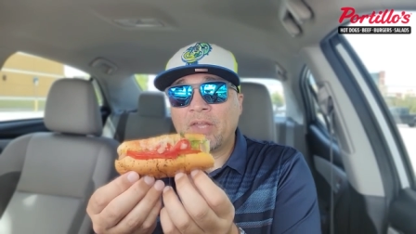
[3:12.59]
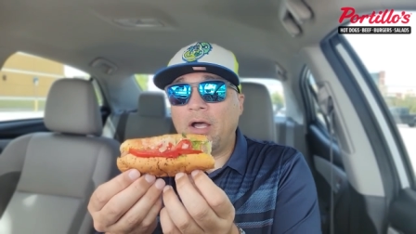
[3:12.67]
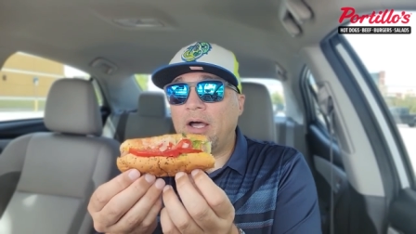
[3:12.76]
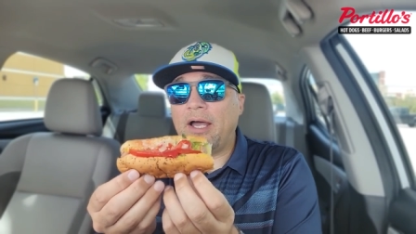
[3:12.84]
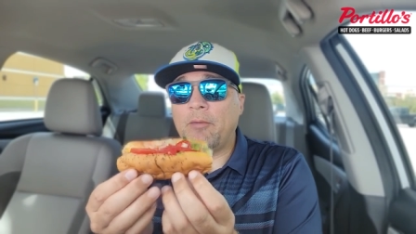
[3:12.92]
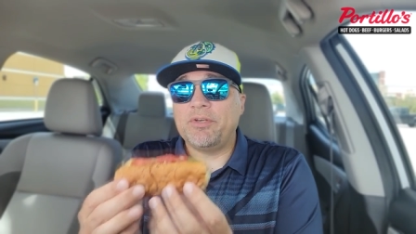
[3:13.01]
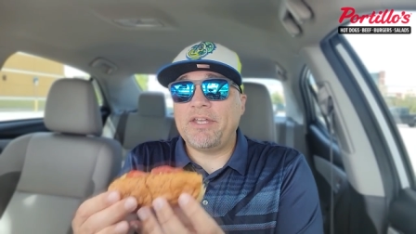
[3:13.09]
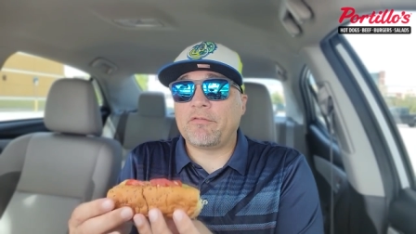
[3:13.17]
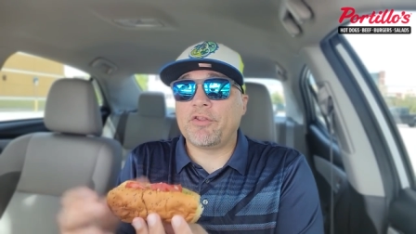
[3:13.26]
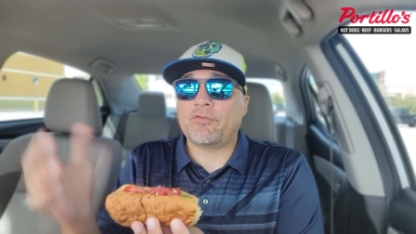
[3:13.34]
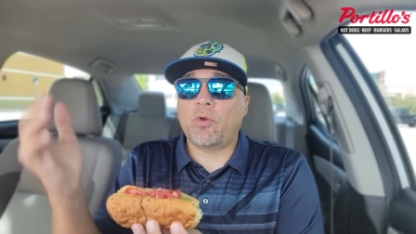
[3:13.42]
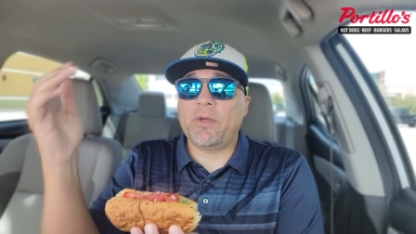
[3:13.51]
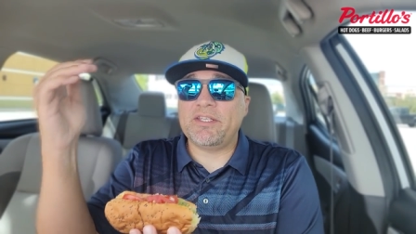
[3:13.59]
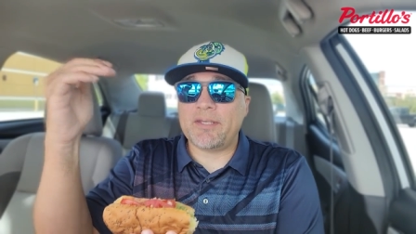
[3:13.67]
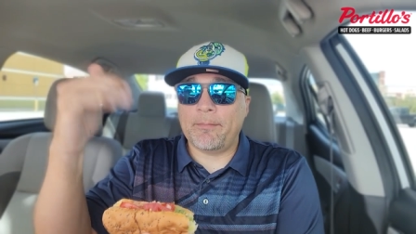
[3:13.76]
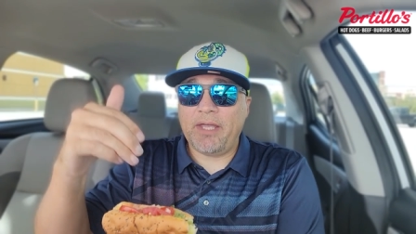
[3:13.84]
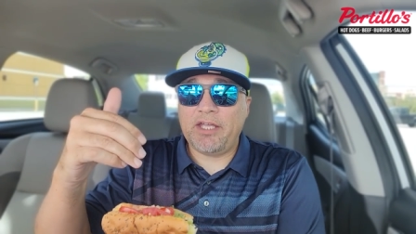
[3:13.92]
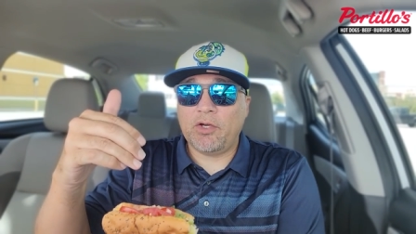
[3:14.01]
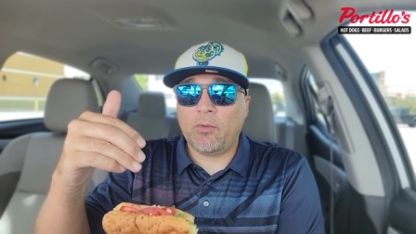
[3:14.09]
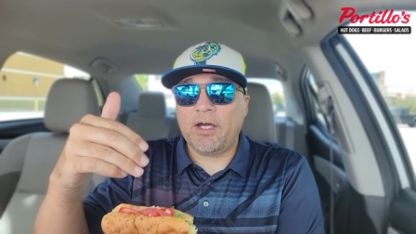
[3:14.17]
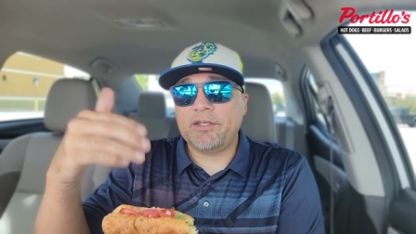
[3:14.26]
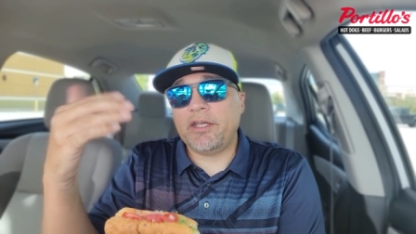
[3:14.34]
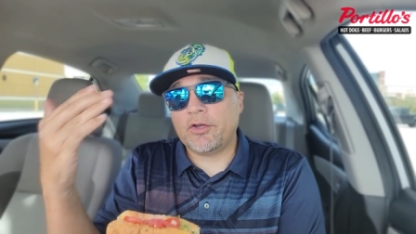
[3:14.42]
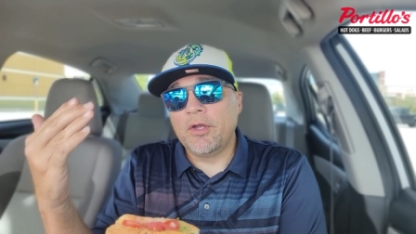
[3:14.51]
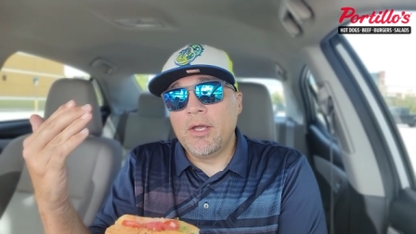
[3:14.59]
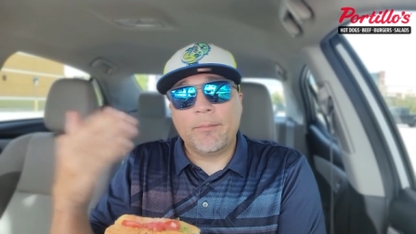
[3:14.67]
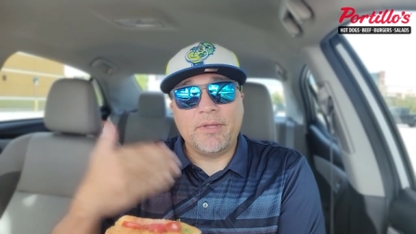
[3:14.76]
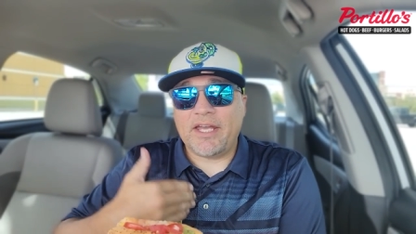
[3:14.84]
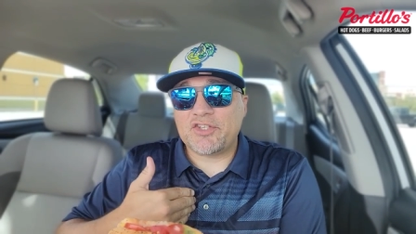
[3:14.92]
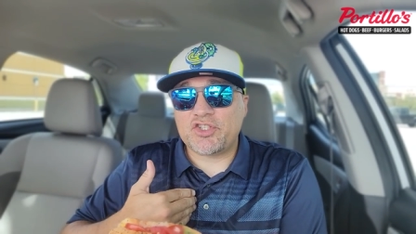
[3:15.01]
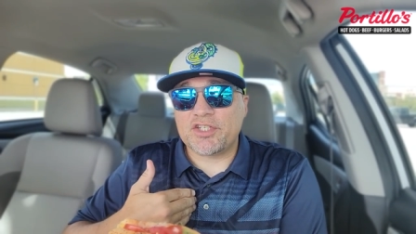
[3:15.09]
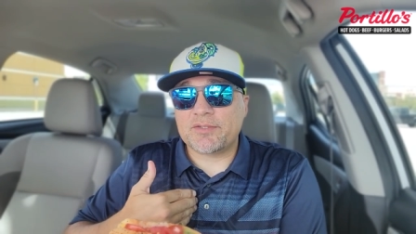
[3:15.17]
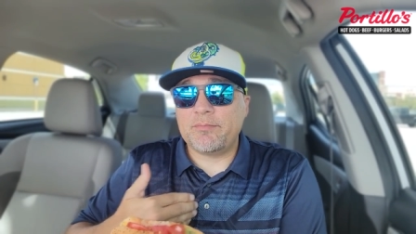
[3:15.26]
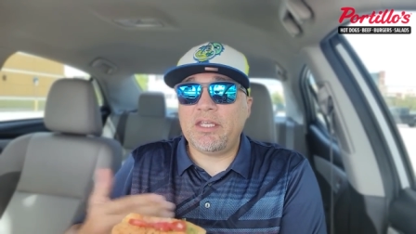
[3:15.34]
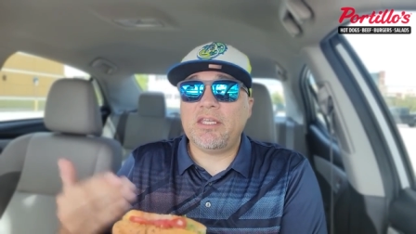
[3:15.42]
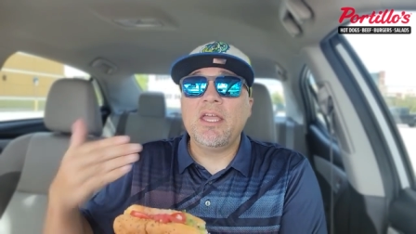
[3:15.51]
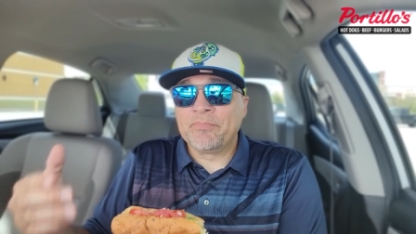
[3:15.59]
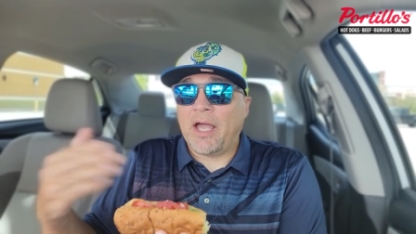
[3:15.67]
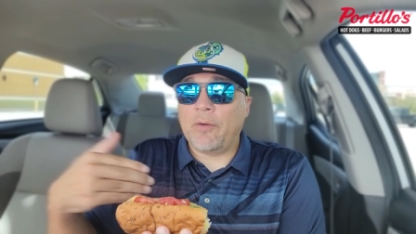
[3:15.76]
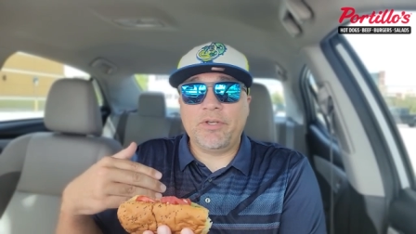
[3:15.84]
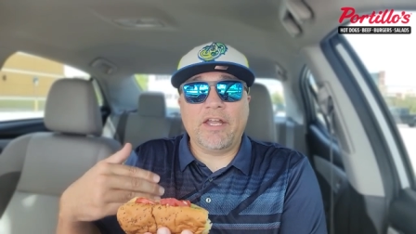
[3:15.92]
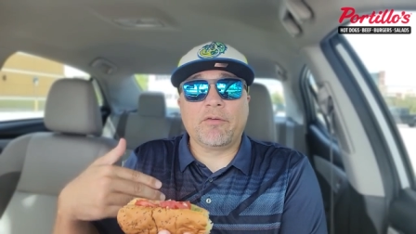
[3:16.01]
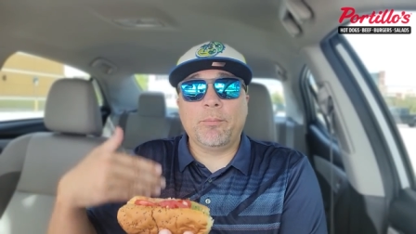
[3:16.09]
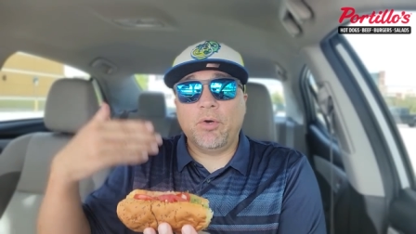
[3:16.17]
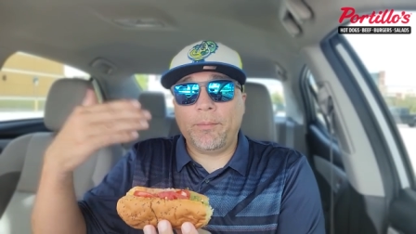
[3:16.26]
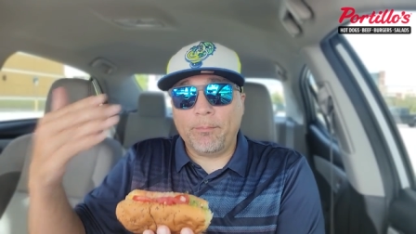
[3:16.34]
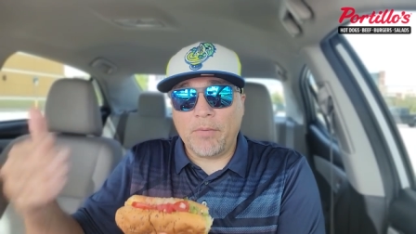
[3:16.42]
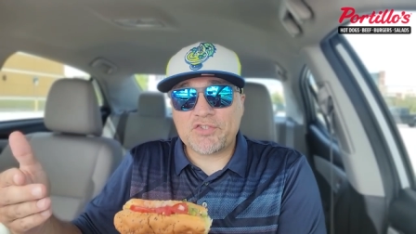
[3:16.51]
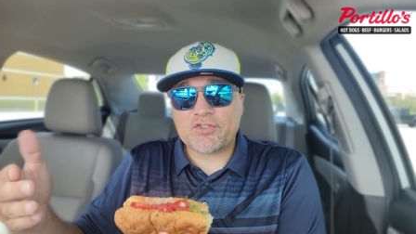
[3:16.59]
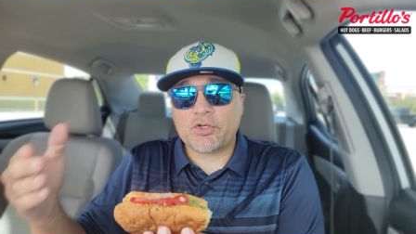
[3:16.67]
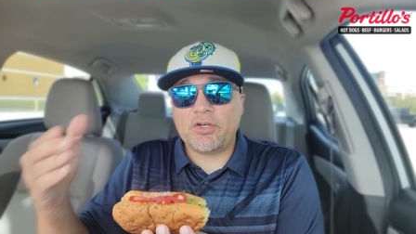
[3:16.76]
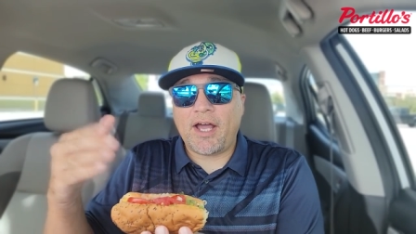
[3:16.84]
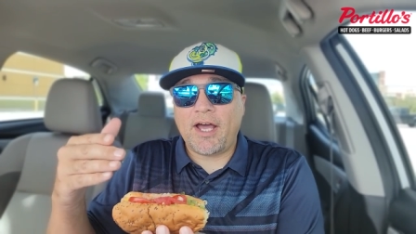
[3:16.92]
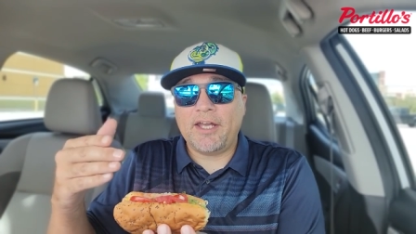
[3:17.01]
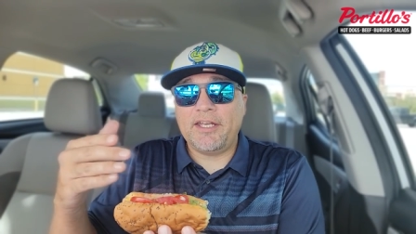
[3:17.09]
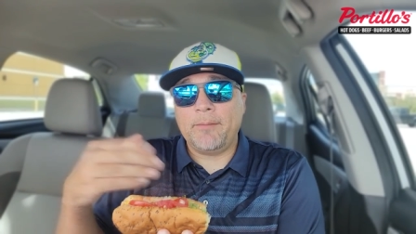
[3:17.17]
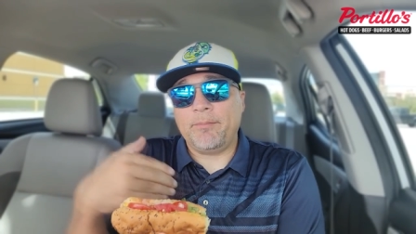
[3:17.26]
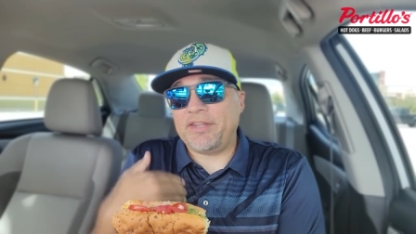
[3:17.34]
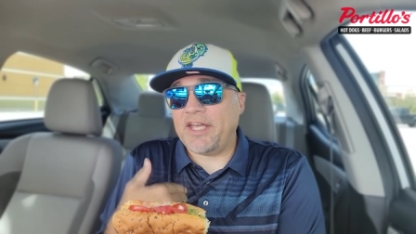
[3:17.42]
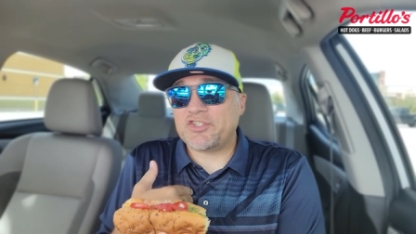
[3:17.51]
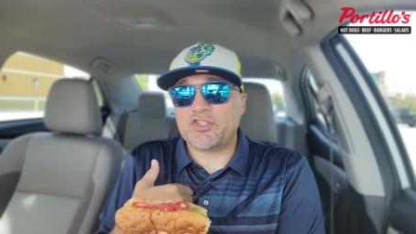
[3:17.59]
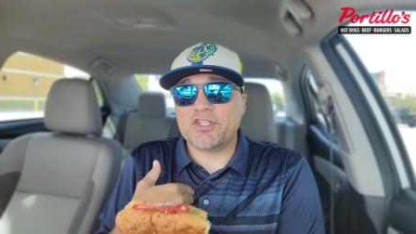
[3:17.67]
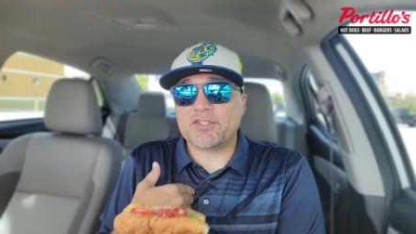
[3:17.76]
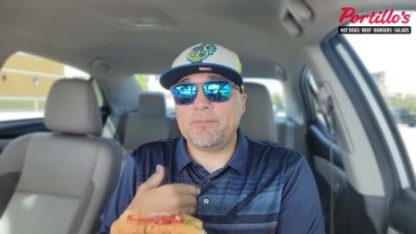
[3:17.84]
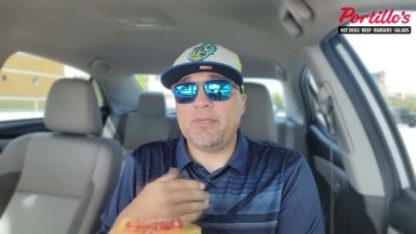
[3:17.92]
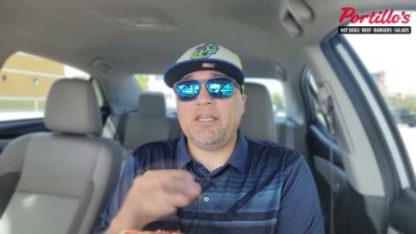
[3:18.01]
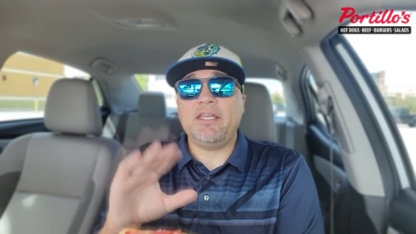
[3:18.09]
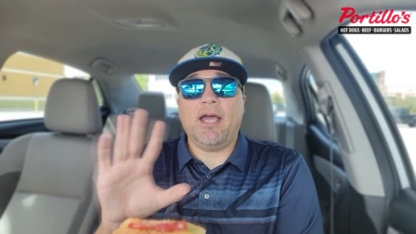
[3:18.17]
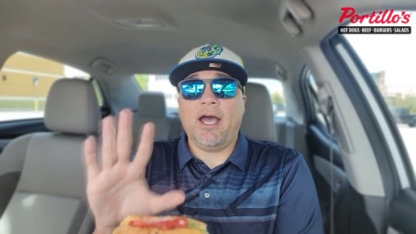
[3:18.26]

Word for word: Uh, I would never throw a tomato on here, but that's just me. I would never put mustard on it, but that's just me.